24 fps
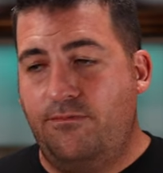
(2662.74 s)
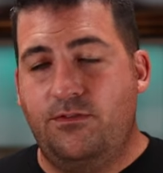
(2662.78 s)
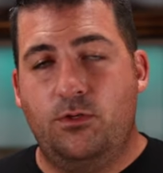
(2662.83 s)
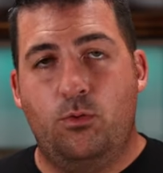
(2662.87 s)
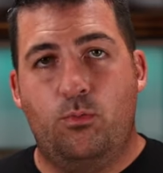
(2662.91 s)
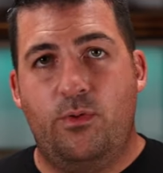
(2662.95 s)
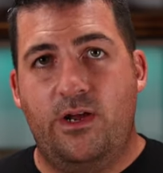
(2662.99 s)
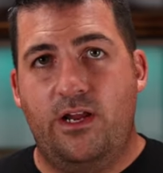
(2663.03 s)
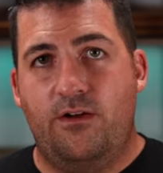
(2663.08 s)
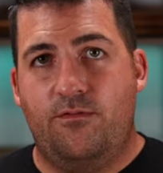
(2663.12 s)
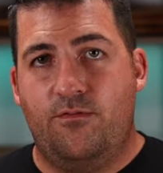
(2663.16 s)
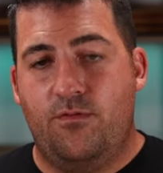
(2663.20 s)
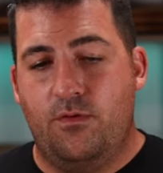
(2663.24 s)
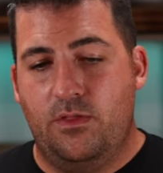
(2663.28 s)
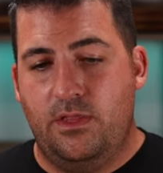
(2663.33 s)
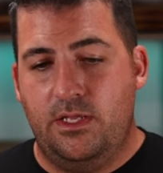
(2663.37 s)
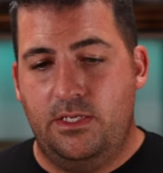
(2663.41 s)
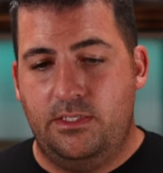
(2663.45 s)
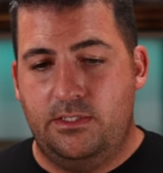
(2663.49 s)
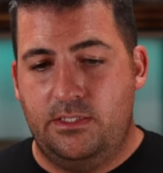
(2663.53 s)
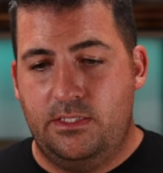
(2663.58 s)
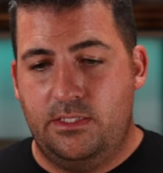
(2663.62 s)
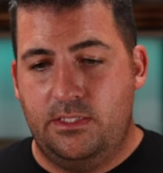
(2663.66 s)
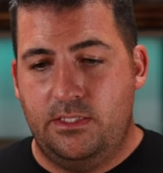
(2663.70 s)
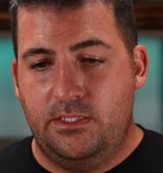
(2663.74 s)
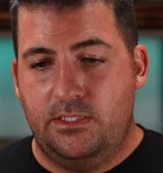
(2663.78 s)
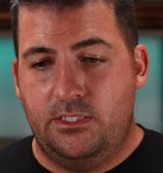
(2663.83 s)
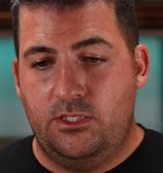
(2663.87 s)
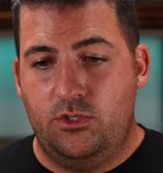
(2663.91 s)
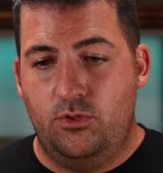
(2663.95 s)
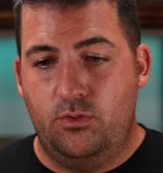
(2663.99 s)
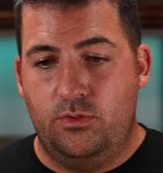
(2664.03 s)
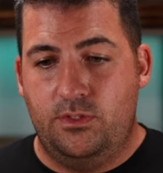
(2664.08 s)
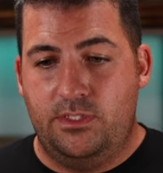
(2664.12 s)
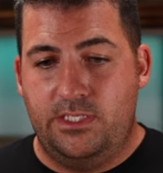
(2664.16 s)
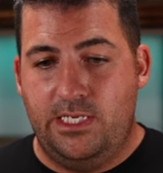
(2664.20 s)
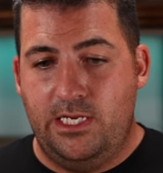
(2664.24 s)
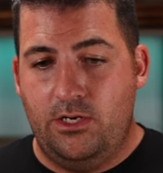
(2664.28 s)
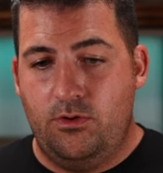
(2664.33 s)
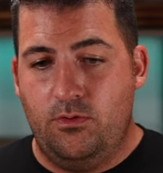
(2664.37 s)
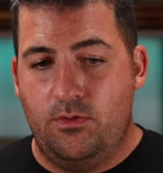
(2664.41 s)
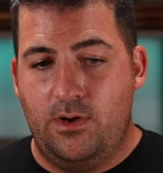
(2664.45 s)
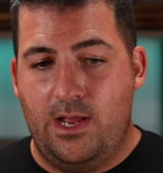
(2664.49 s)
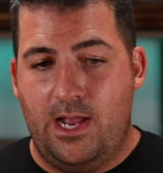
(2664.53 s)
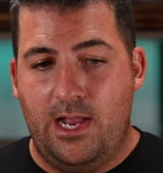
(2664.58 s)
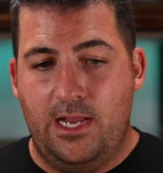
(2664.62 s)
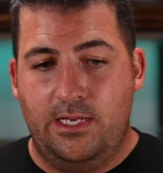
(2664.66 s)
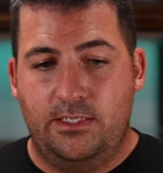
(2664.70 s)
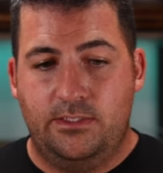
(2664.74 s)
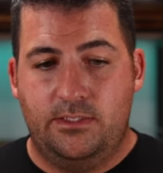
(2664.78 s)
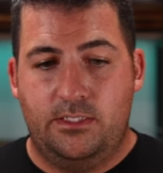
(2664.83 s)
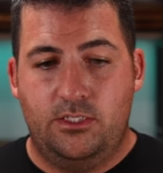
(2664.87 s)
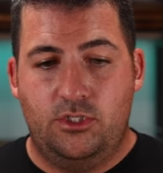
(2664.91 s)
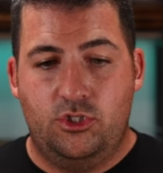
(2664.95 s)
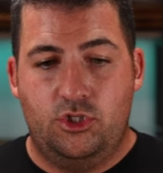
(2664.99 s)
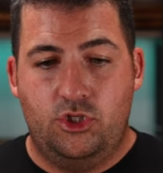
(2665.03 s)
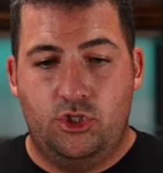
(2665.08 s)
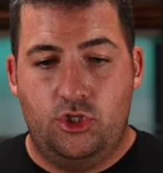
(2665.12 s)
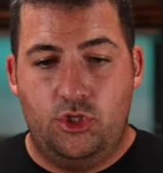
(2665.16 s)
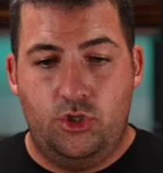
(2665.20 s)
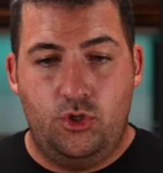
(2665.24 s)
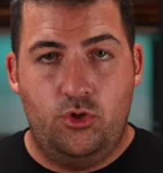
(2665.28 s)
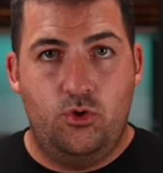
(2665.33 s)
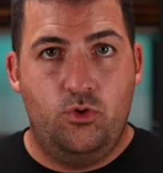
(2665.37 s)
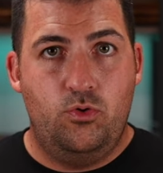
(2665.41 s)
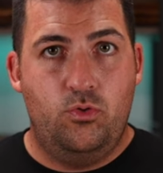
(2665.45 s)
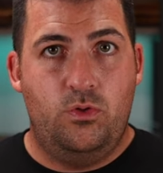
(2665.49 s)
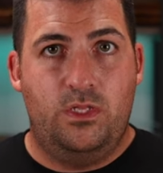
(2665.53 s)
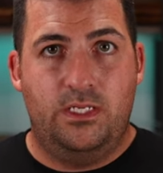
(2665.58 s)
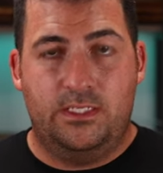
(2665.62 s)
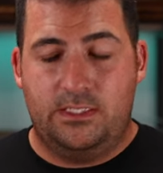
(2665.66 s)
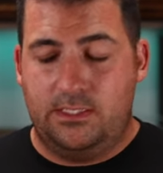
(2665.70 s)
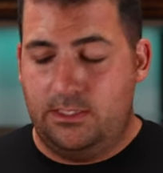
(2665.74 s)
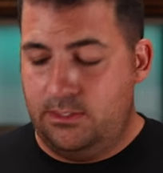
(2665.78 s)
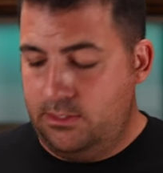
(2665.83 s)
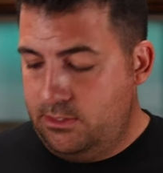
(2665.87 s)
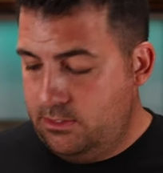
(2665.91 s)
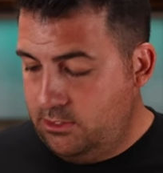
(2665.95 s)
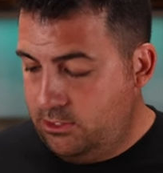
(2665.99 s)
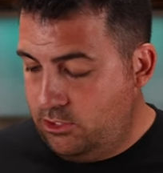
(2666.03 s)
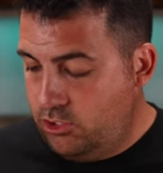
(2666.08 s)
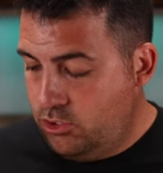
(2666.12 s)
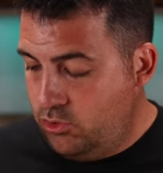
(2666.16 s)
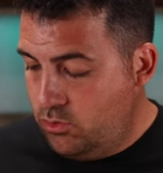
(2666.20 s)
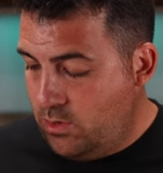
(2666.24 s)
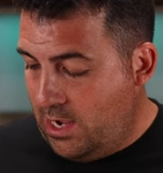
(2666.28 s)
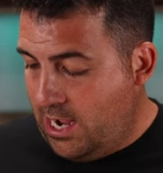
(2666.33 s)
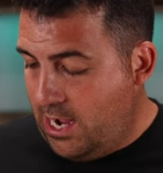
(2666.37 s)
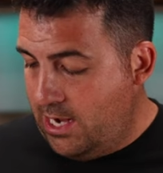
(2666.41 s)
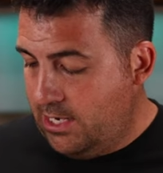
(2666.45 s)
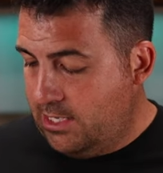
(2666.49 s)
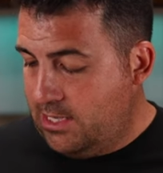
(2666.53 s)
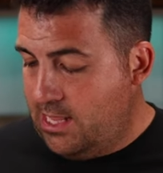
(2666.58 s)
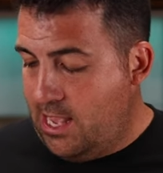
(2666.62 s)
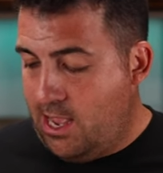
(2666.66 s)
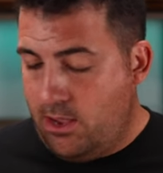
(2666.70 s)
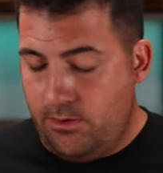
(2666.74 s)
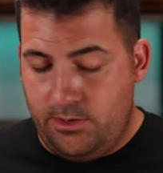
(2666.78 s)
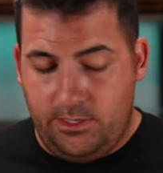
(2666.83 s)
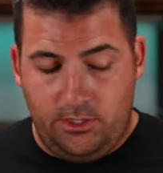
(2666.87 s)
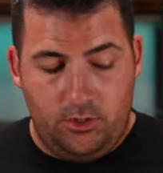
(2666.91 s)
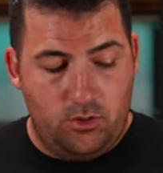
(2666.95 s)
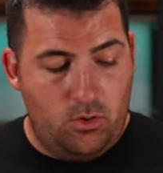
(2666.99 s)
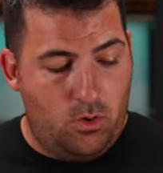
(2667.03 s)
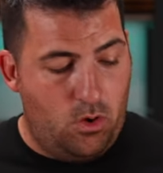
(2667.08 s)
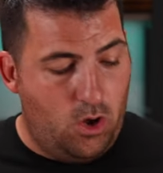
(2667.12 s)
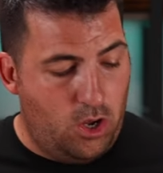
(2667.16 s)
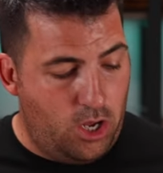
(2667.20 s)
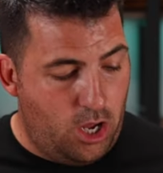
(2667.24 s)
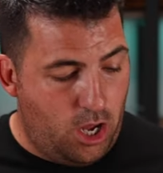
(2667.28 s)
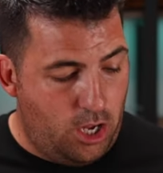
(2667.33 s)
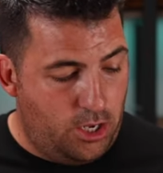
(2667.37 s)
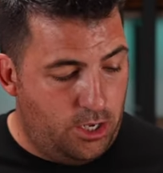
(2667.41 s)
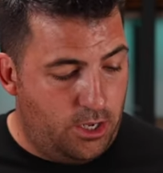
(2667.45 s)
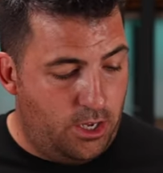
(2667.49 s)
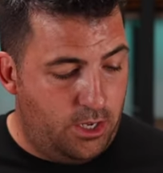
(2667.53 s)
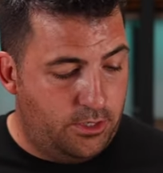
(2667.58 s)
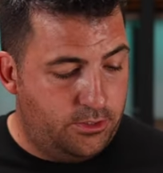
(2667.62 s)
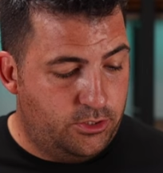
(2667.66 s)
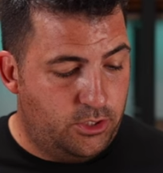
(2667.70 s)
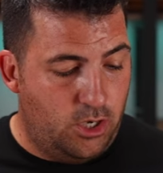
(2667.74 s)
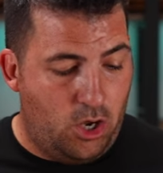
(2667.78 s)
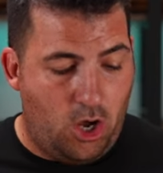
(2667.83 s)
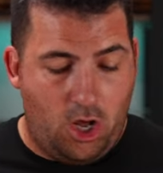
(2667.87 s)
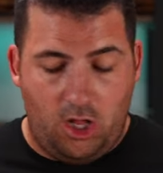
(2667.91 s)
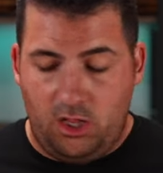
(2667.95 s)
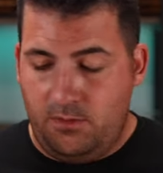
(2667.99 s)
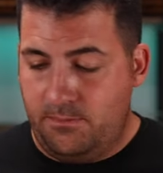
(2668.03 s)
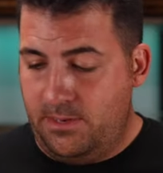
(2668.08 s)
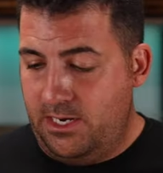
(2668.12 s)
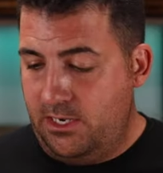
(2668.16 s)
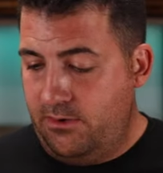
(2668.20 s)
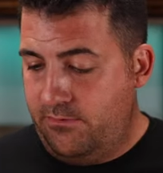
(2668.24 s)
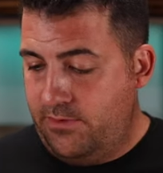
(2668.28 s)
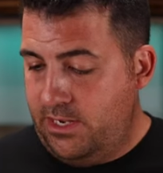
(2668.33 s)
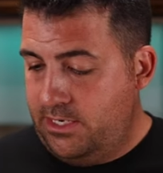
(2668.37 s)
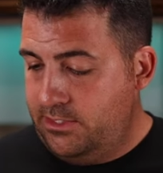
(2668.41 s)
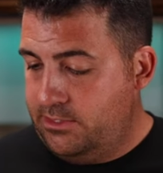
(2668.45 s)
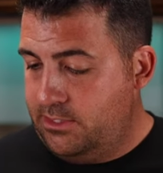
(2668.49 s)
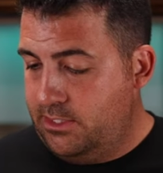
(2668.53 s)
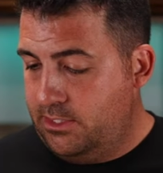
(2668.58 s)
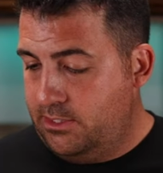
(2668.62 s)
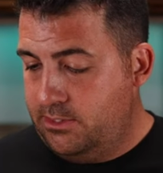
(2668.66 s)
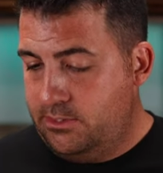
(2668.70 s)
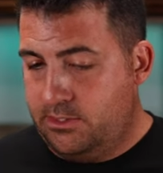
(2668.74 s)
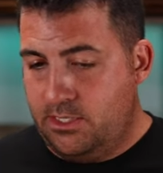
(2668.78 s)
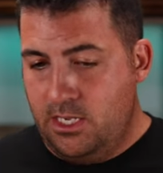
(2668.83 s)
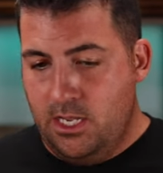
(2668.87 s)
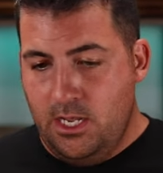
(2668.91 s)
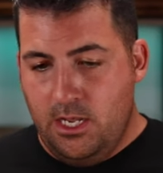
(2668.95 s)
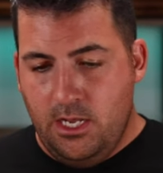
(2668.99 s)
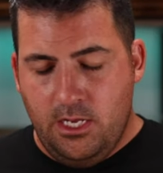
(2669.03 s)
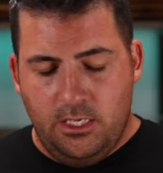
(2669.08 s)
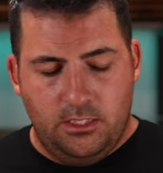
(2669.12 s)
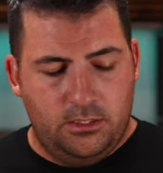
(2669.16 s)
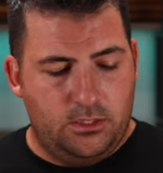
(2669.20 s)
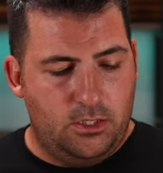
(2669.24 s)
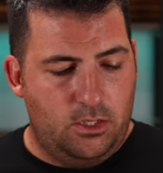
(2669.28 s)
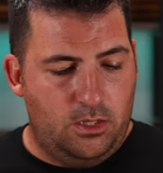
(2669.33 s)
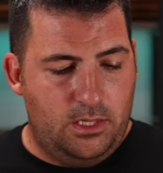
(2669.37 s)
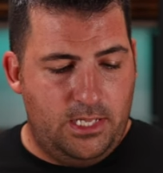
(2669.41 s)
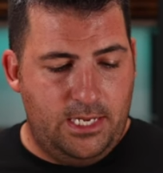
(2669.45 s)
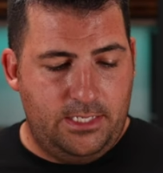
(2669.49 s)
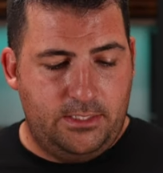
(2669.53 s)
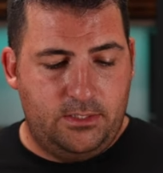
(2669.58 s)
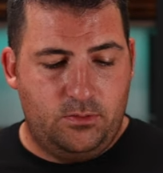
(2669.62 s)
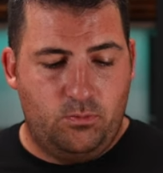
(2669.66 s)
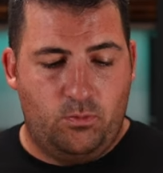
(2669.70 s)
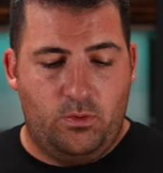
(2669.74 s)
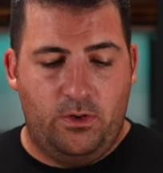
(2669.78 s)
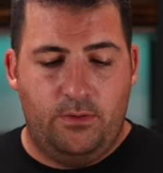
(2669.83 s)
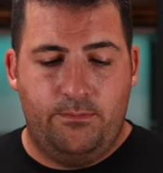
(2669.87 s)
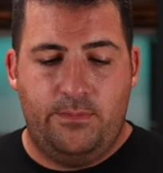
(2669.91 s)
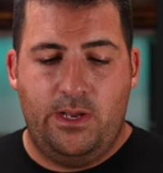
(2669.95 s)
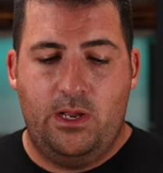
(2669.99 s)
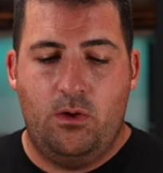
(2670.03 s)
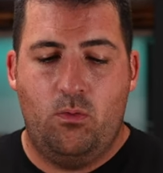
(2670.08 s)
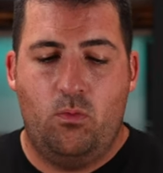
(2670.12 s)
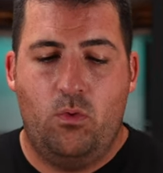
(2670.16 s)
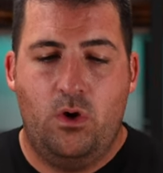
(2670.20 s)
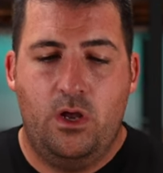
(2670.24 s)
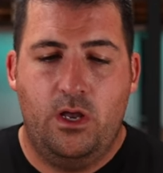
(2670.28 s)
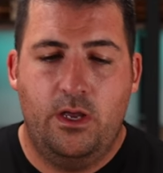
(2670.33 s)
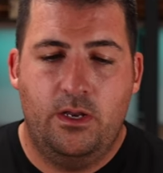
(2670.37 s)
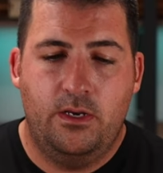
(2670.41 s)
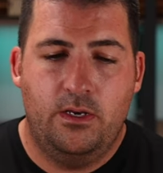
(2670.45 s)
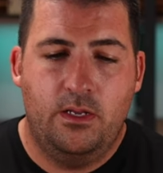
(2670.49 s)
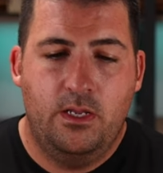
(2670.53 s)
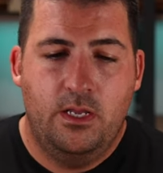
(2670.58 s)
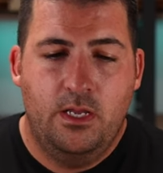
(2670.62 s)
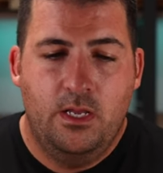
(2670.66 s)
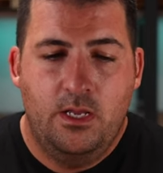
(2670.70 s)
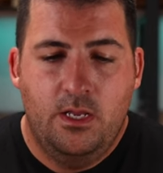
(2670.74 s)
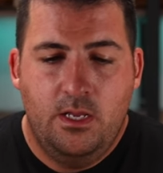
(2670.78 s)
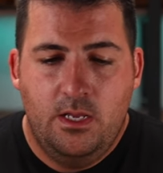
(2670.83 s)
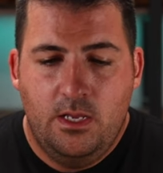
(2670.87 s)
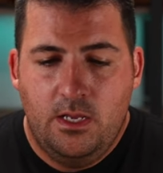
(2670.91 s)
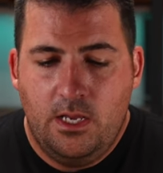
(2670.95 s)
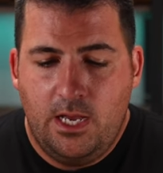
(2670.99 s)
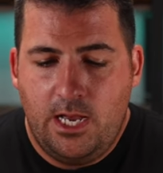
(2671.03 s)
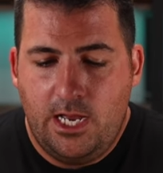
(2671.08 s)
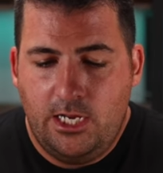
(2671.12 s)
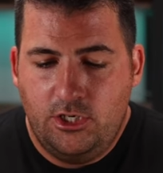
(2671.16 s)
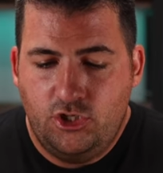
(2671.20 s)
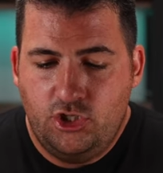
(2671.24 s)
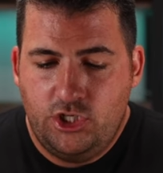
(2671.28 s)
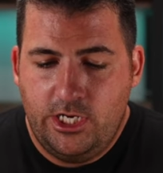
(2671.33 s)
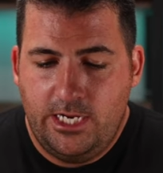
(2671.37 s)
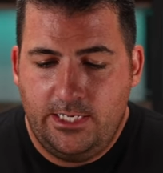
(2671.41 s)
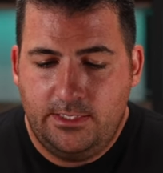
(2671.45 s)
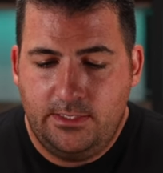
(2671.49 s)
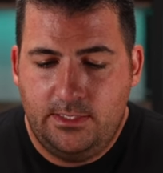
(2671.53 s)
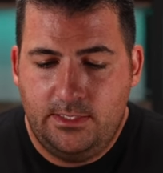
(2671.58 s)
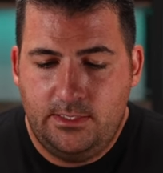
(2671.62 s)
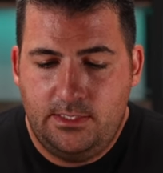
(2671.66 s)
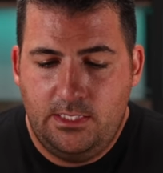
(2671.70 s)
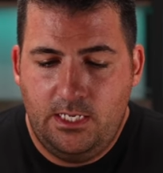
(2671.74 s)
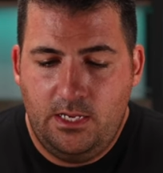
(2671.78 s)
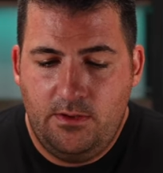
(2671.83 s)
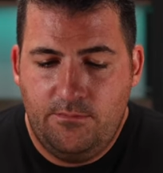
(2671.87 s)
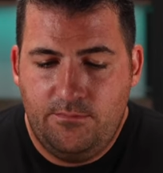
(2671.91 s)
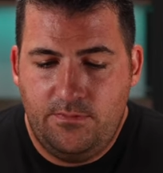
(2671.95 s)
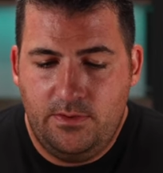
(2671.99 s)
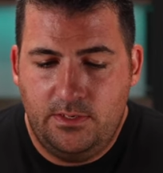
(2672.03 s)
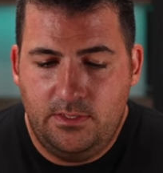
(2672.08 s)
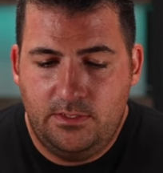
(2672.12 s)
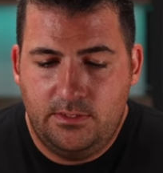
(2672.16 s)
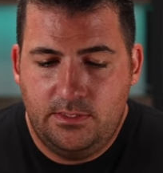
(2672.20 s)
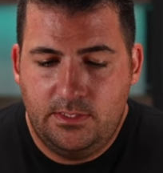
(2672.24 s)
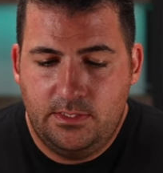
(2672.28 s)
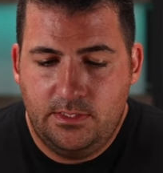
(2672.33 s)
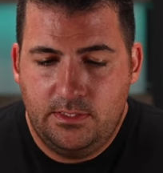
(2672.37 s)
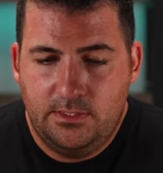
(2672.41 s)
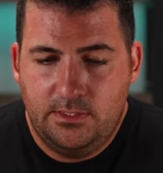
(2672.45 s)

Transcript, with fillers: have to wait for this to synchronize to this to iCloud and go uh, to all of my devices. So let's one by one uh, check to see if it's